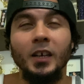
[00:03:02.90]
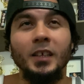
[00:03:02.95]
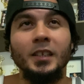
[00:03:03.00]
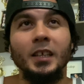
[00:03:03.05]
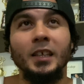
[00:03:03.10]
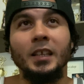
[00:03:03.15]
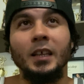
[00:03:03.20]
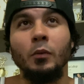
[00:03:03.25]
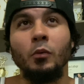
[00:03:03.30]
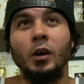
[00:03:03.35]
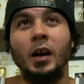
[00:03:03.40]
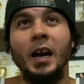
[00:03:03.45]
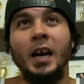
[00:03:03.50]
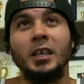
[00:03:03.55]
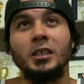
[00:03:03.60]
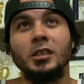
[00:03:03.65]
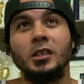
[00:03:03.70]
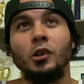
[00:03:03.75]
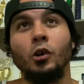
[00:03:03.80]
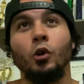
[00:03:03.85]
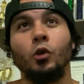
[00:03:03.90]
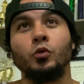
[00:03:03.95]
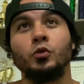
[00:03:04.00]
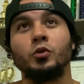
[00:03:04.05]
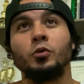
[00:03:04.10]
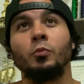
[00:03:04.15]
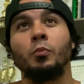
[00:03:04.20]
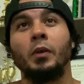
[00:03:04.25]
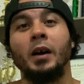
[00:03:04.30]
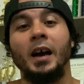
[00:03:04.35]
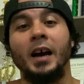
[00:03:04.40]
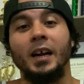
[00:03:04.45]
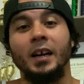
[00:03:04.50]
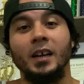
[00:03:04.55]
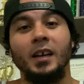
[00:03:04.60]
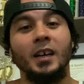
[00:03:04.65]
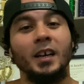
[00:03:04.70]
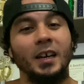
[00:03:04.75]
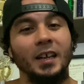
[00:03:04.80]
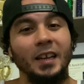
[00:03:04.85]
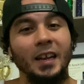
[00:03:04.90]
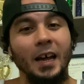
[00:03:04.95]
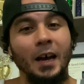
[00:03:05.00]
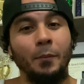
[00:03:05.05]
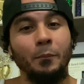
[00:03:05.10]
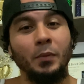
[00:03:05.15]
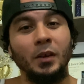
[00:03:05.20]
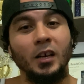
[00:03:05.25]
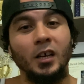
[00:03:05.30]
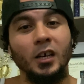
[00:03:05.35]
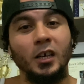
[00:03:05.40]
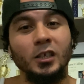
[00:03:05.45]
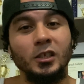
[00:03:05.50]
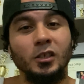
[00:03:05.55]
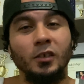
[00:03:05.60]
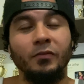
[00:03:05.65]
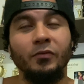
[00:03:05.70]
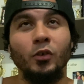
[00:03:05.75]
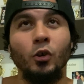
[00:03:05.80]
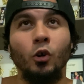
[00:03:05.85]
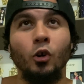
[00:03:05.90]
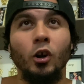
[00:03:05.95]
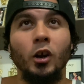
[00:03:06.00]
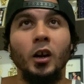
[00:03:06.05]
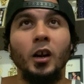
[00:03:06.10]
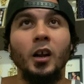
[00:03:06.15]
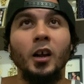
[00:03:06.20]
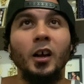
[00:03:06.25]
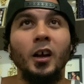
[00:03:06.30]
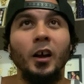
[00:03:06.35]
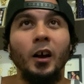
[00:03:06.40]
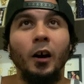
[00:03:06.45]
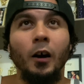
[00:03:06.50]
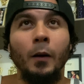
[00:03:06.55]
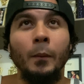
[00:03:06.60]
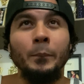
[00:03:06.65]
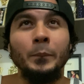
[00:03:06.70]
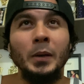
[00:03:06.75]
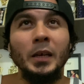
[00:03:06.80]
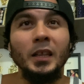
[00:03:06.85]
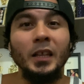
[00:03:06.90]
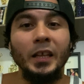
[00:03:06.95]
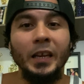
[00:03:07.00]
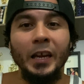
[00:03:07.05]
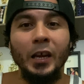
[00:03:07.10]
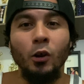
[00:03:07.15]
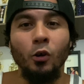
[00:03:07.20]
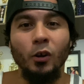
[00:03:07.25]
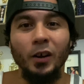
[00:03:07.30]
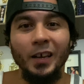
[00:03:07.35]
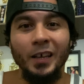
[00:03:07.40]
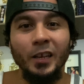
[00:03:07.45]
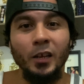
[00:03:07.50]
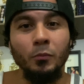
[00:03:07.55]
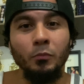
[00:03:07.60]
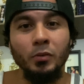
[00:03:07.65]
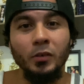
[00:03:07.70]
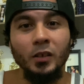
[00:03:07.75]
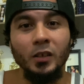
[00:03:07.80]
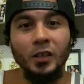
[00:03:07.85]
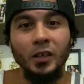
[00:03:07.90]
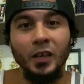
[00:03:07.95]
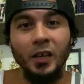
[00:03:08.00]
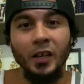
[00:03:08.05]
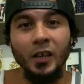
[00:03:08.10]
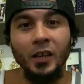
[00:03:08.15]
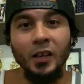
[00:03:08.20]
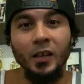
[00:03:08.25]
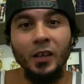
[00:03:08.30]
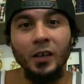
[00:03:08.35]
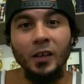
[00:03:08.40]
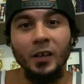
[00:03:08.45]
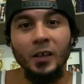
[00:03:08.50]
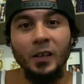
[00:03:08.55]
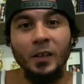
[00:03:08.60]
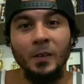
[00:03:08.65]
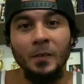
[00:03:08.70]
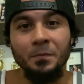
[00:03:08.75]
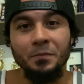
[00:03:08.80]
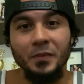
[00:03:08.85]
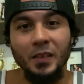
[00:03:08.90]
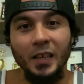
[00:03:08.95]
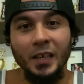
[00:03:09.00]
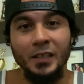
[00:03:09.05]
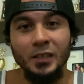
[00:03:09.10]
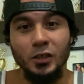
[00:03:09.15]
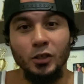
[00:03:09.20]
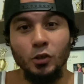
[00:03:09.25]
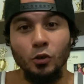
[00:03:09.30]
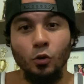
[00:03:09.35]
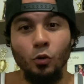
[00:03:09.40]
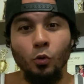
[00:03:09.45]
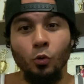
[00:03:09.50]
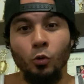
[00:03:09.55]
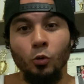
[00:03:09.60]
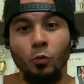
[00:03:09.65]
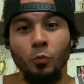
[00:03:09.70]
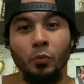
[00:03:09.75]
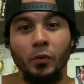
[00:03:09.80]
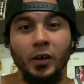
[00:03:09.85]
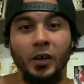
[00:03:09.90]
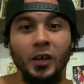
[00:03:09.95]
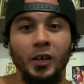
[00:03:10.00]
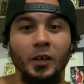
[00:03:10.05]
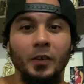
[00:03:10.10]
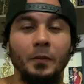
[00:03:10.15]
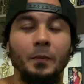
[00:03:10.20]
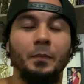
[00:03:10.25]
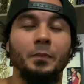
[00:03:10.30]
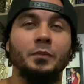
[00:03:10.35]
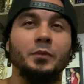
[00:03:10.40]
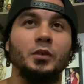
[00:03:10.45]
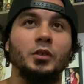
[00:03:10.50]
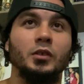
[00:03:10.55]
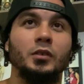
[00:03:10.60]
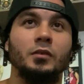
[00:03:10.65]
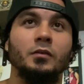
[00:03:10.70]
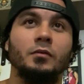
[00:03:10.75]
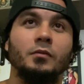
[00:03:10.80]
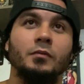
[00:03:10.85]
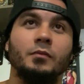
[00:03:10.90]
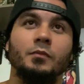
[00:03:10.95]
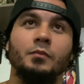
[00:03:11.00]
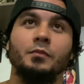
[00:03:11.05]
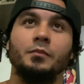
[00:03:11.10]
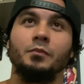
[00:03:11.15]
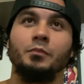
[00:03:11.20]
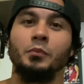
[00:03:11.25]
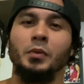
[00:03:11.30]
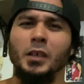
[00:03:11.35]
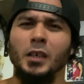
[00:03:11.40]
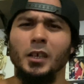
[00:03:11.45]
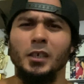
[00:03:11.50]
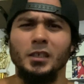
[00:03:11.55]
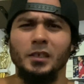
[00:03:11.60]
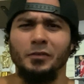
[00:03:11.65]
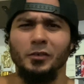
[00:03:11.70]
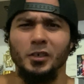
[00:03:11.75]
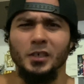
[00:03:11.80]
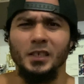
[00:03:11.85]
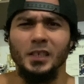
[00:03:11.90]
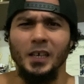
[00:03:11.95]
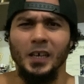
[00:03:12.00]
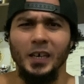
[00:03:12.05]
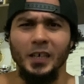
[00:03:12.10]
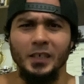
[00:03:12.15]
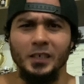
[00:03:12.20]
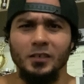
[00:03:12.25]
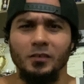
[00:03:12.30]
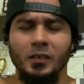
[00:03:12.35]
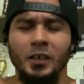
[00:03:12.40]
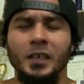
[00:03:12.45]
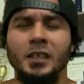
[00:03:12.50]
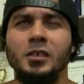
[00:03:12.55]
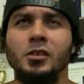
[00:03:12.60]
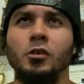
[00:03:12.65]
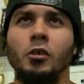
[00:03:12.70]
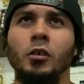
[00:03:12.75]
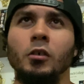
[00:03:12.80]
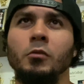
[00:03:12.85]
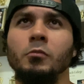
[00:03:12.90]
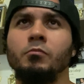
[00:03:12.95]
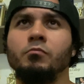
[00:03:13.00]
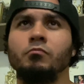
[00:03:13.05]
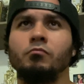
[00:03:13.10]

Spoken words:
that they will actually hold you back, not because of your ability or inability in school, but because of your size, right? So